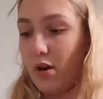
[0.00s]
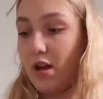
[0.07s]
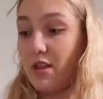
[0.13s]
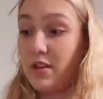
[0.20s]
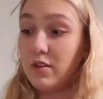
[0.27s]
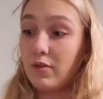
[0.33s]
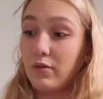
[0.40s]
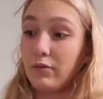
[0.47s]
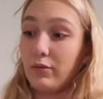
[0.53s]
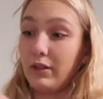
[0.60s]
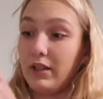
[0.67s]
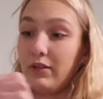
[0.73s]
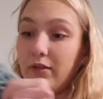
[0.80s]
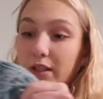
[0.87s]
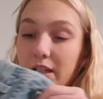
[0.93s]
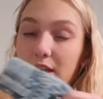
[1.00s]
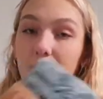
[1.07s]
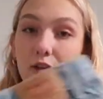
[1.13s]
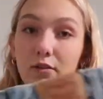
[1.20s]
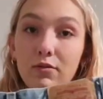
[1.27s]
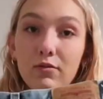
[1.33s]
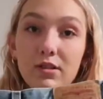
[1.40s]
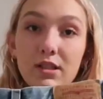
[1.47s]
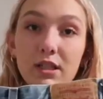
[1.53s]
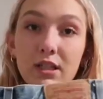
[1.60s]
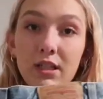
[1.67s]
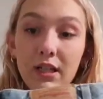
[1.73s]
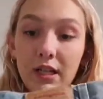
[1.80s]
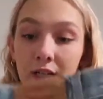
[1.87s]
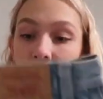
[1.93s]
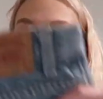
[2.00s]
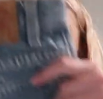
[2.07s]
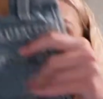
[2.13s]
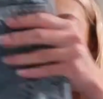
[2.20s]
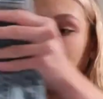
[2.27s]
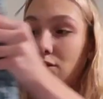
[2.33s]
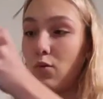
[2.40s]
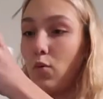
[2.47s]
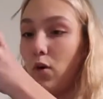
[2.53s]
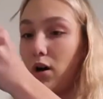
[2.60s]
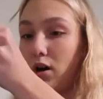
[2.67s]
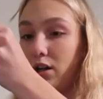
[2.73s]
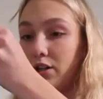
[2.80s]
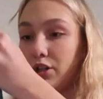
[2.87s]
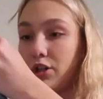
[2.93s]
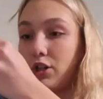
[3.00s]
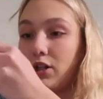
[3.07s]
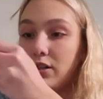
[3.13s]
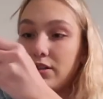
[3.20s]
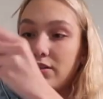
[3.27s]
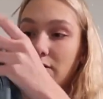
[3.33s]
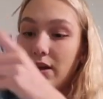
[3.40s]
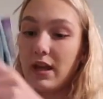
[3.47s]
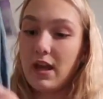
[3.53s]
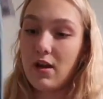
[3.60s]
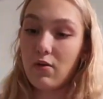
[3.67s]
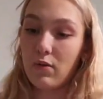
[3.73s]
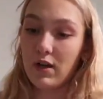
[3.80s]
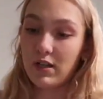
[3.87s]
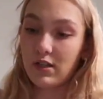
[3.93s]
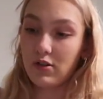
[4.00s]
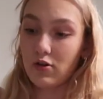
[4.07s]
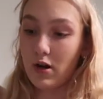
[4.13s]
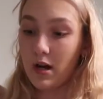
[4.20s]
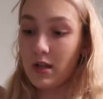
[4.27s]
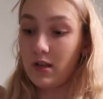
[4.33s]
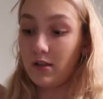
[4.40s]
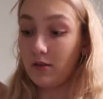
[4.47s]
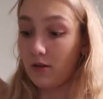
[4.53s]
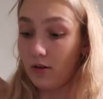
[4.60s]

but these are really, really cute. And I like the wash, so I can't wait to try these